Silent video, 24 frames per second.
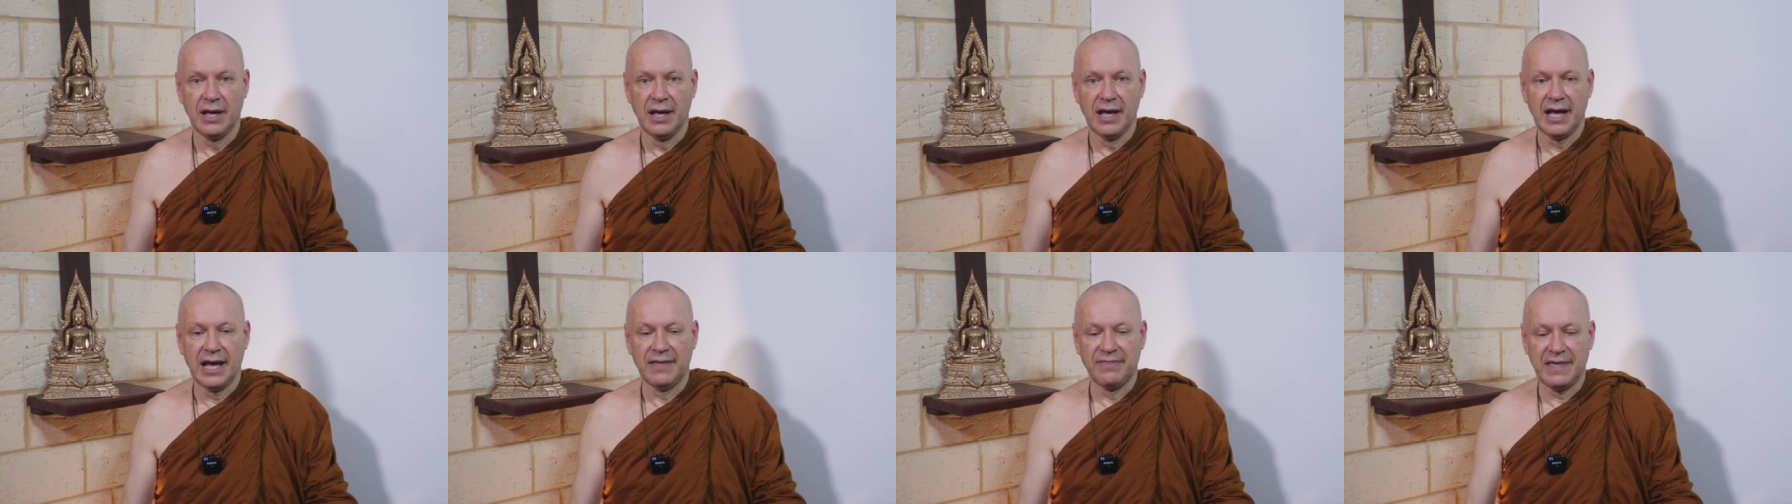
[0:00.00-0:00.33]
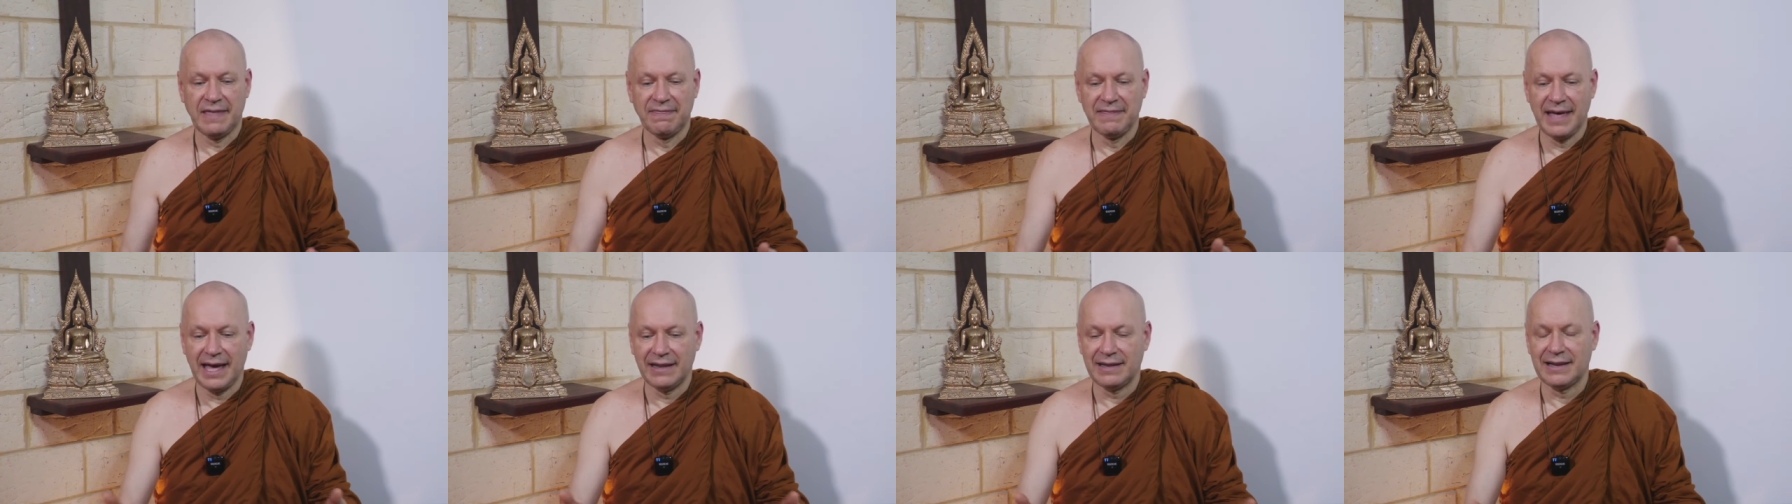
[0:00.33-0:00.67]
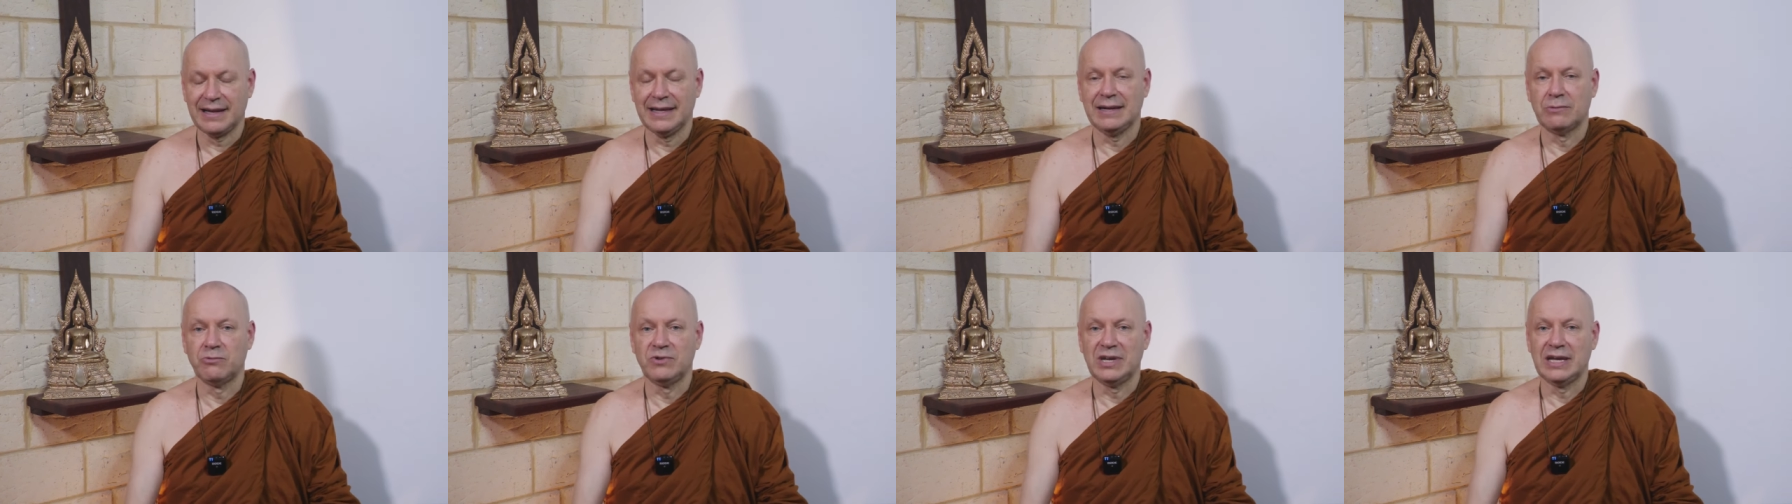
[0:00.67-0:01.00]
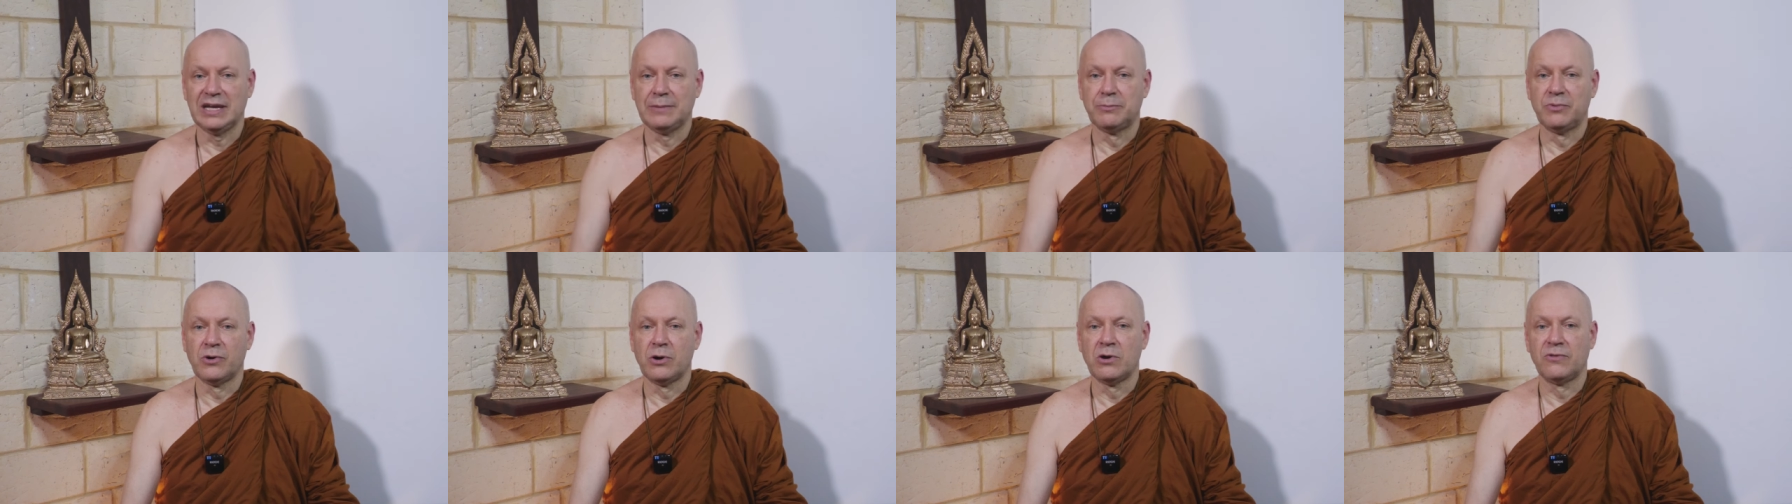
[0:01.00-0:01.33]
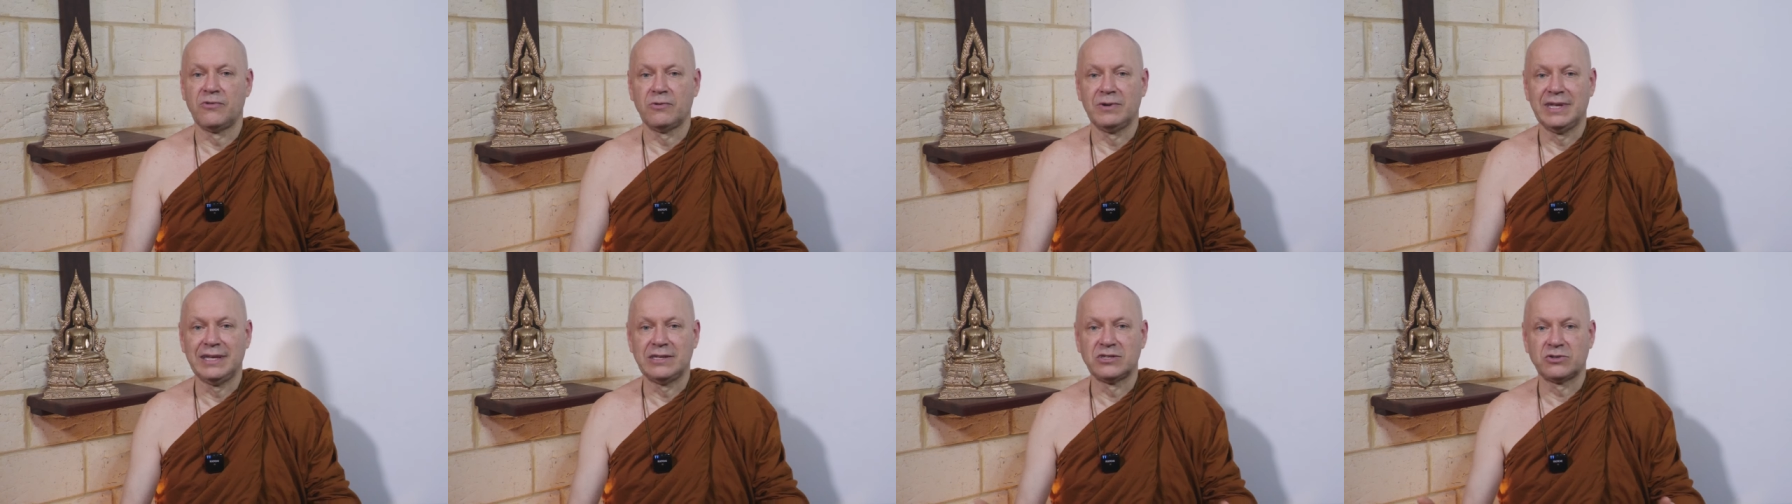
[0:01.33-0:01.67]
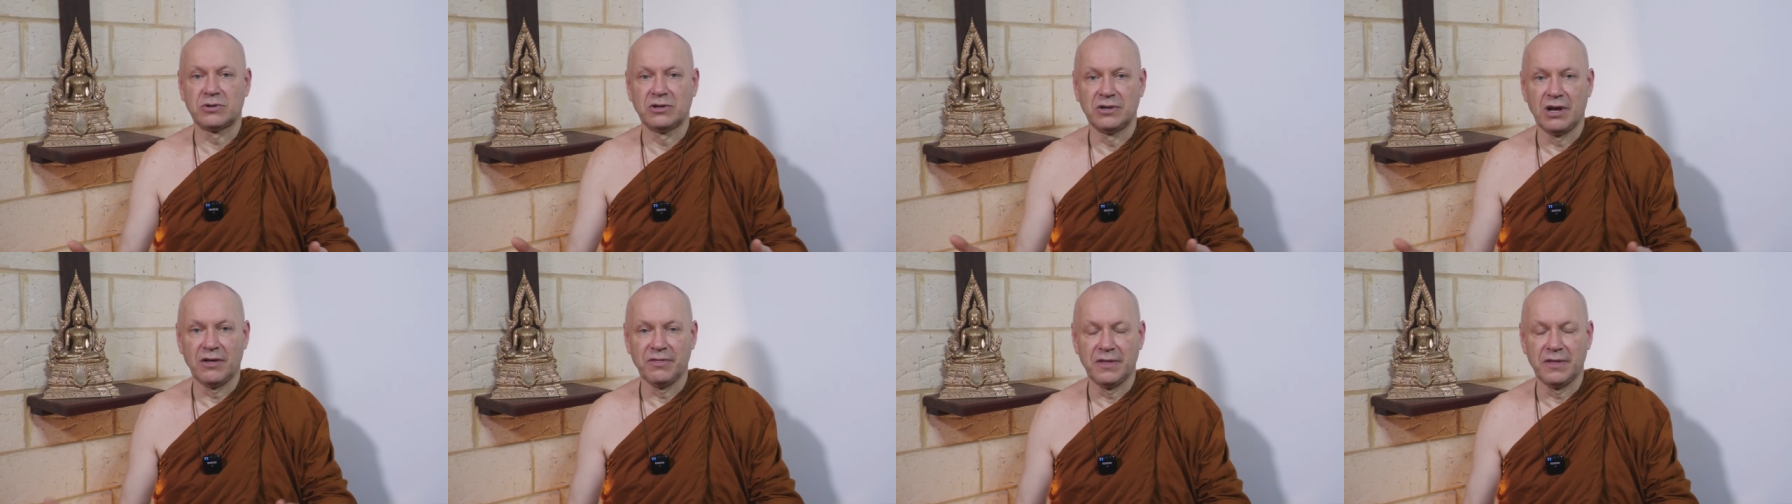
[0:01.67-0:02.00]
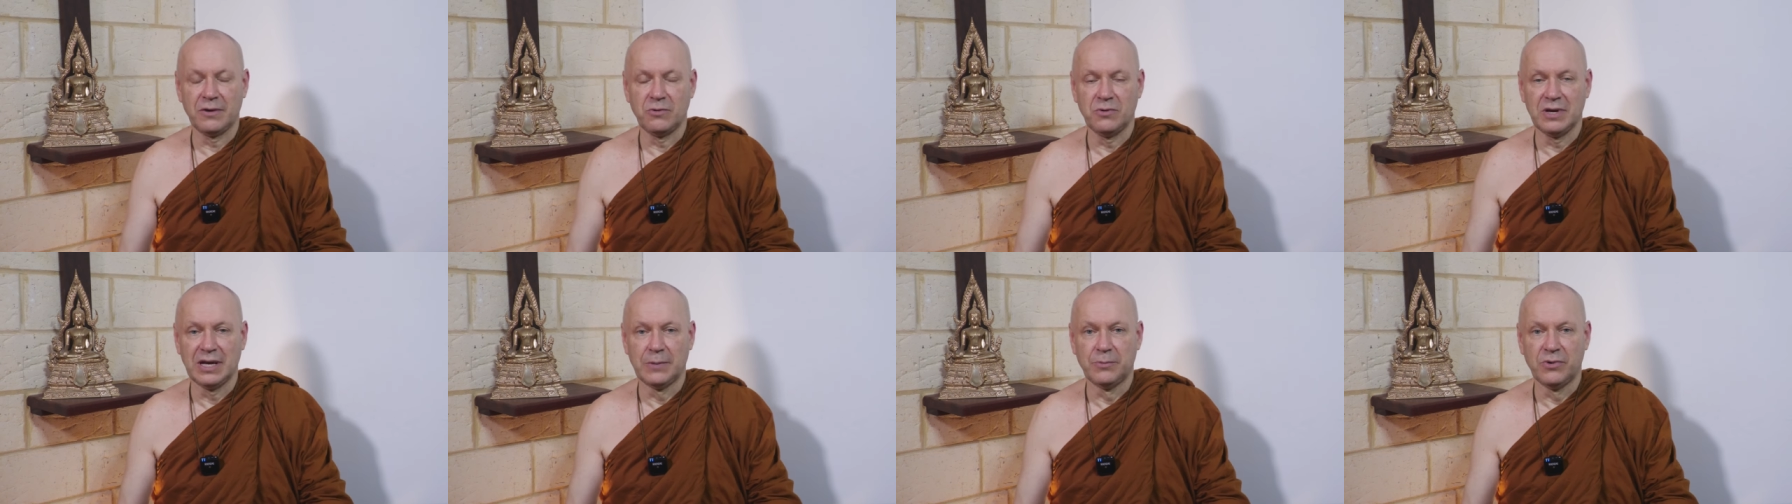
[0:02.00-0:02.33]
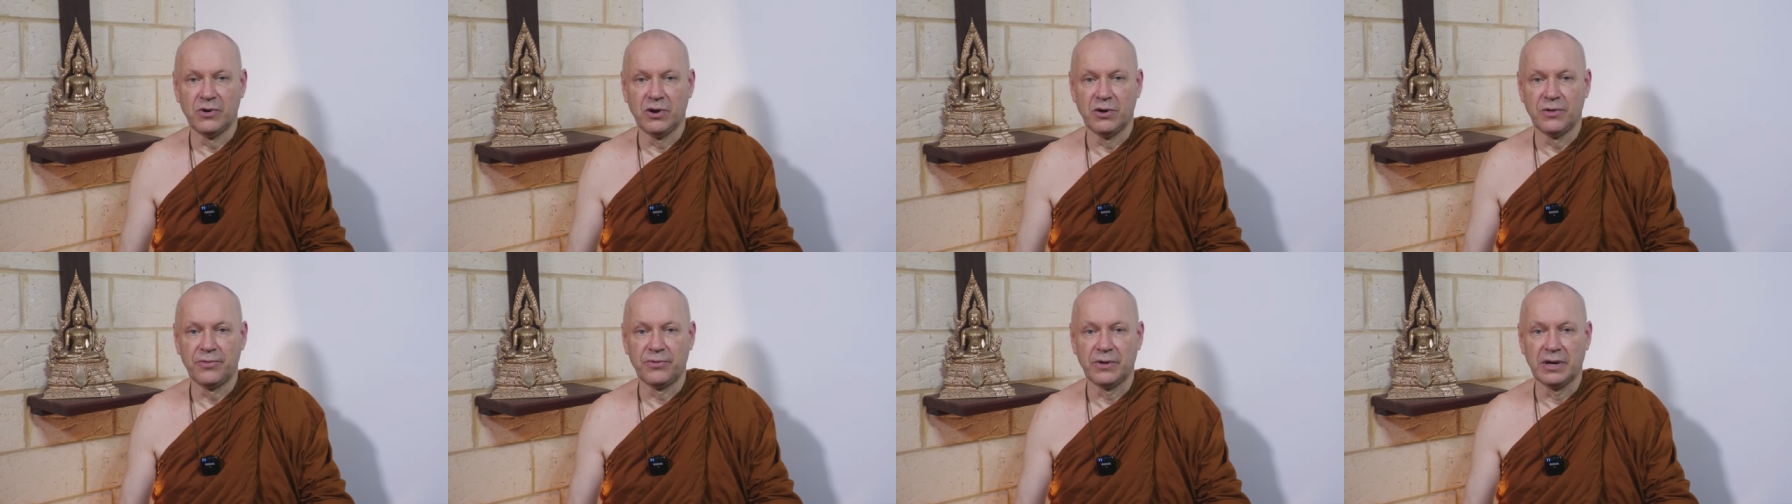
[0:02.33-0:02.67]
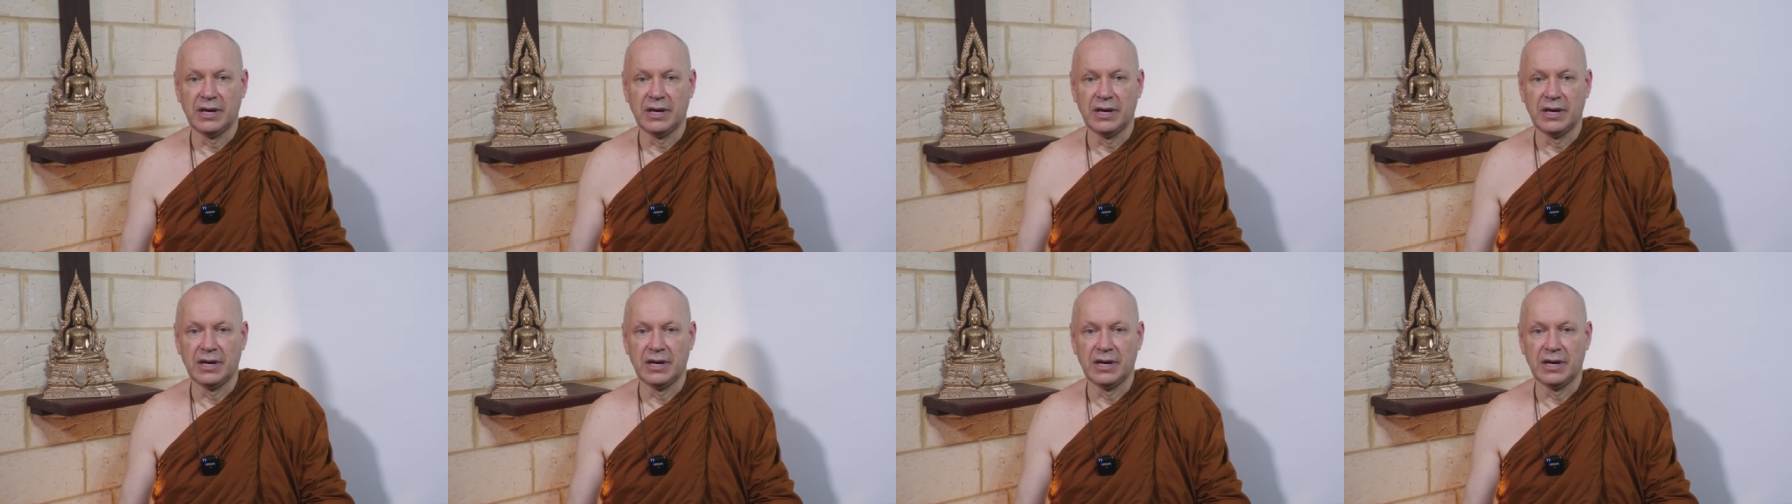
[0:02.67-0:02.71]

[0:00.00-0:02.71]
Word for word: And then that le- rebirth leads to another rebirth.